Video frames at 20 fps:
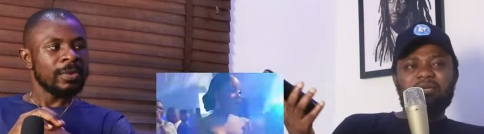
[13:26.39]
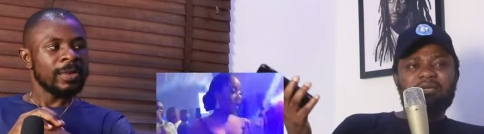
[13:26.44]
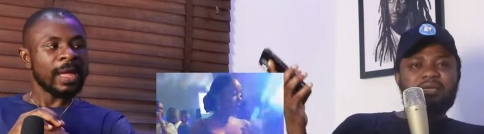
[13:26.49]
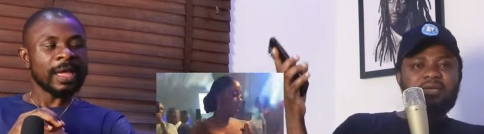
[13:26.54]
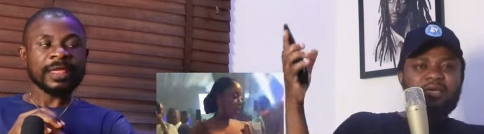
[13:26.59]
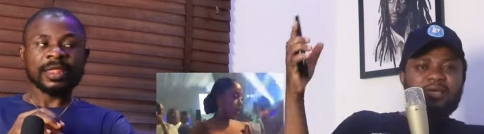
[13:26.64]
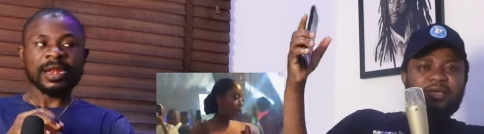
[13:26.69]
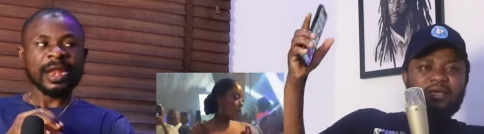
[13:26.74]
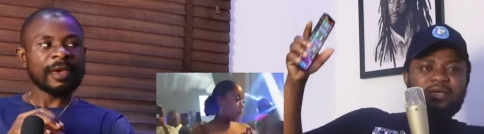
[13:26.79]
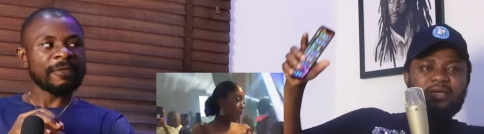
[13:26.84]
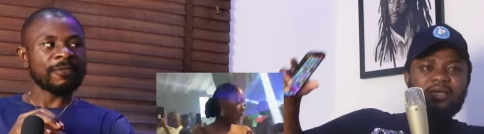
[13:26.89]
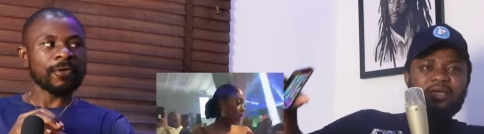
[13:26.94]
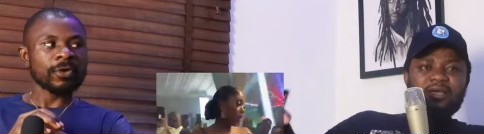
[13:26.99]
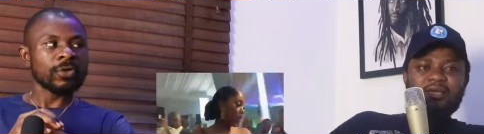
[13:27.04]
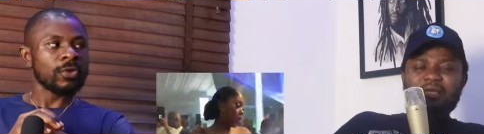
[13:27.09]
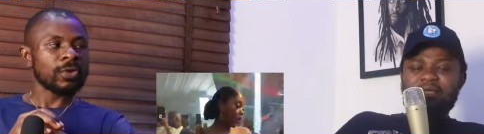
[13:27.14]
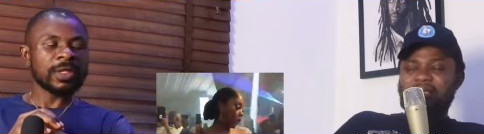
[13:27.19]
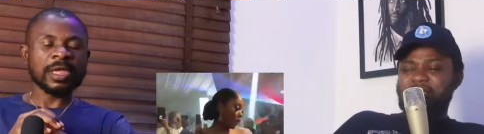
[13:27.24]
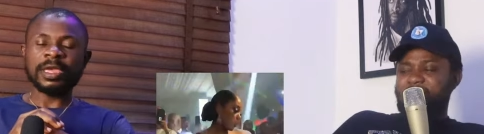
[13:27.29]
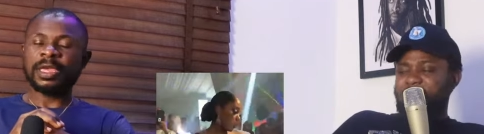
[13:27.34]
Speaker 1: That is life for
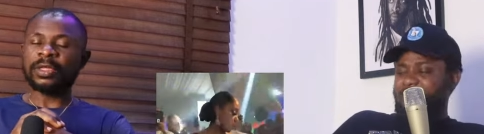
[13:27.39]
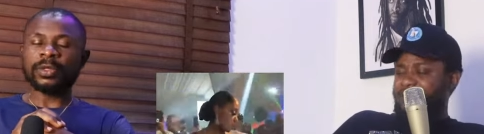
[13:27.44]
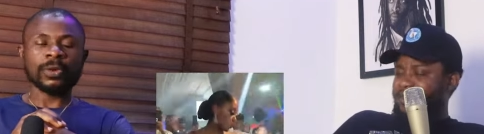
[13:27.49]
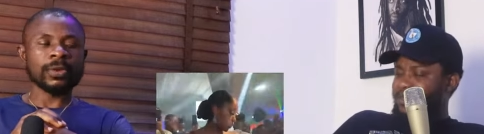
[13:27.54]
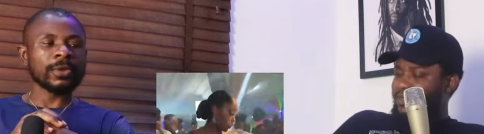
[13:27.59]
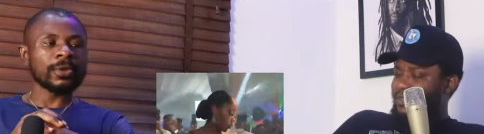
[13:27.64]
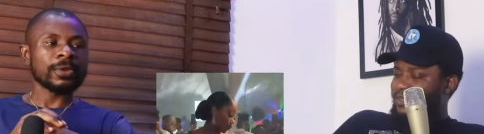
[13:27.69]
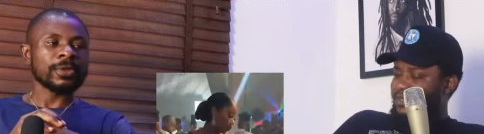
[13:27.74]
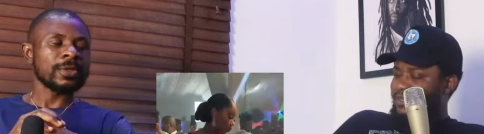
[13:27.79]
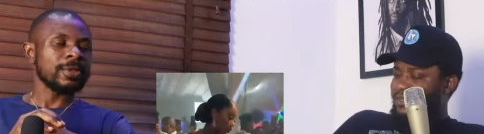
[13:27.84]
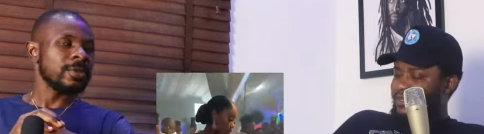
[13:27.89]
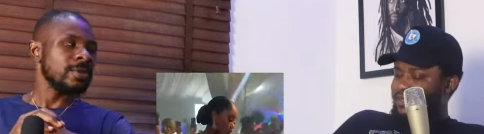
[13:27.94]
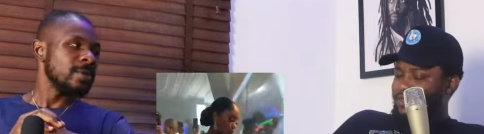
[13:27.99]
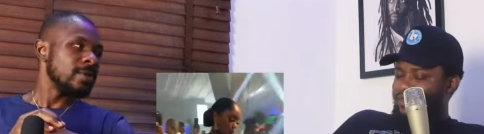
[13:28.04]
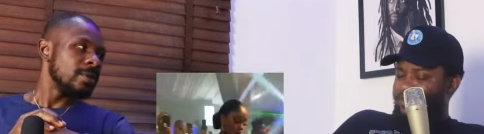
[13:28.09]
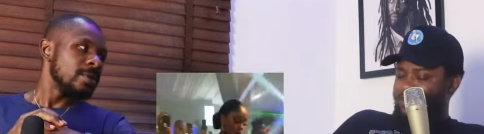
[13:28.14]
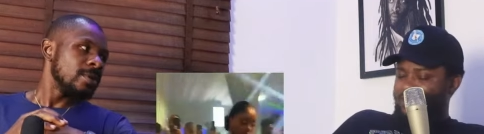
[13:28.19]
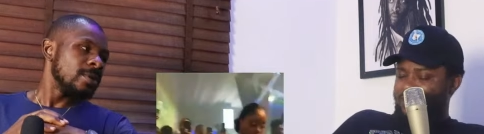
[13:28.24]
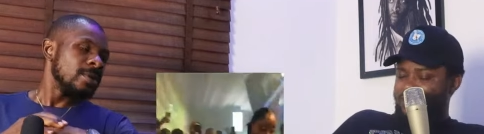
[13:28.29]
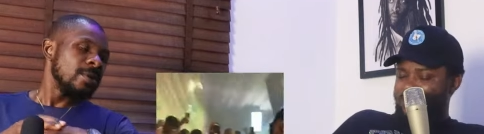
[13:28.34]
you, take it or not.
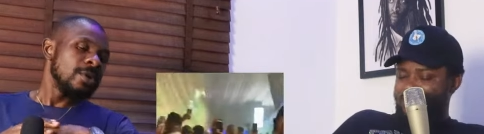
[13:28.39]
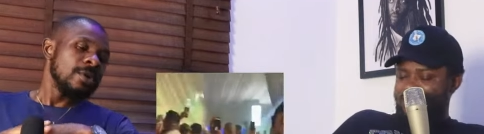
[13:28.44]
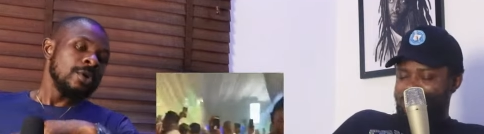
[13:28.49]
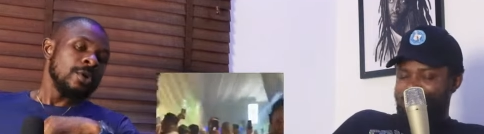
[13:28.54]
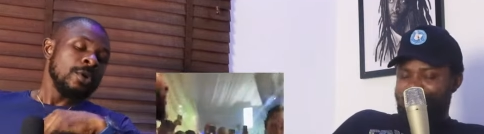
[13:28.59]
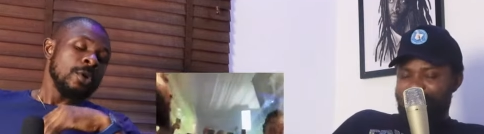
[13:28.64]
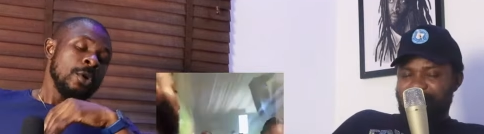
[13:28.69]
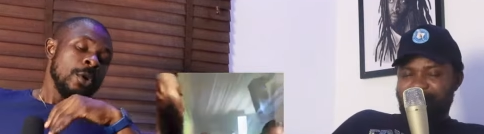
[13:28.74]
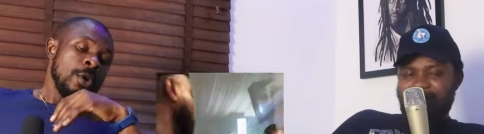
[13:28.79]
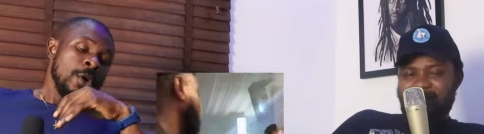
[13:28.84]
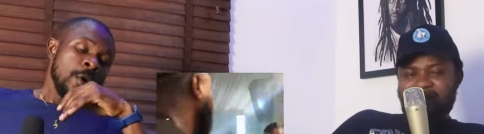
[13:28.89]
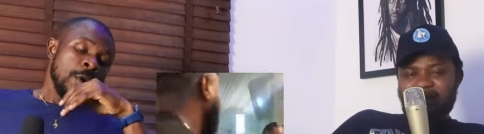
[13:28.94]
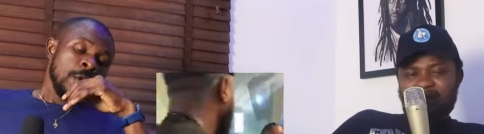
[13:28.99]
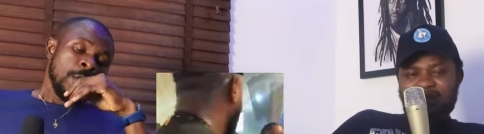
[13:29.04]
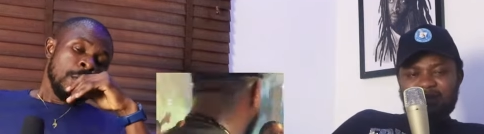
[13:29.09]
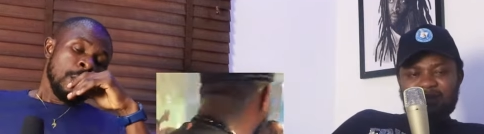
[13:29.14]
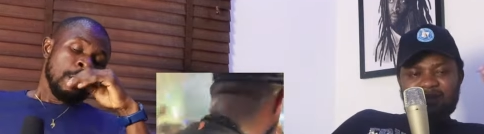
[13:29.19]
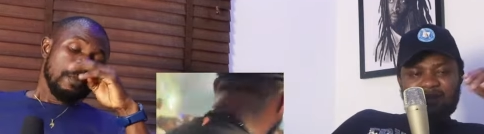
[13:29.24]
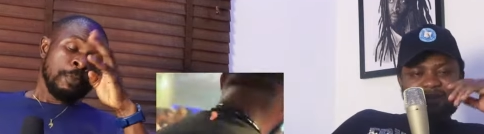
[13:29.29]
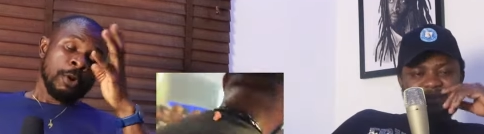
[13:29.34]

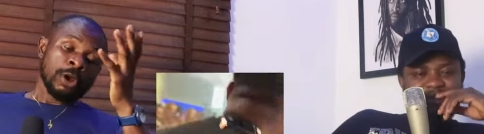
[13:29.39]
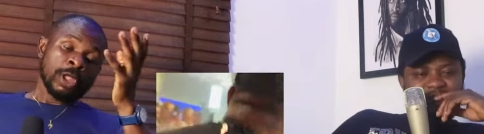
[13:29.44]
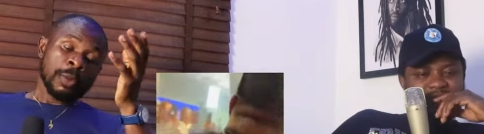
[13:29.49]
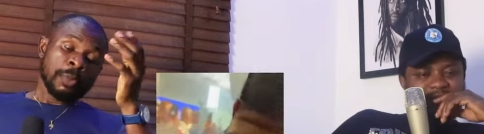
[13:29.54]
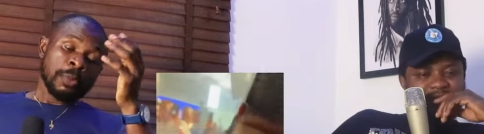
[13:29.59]
Poor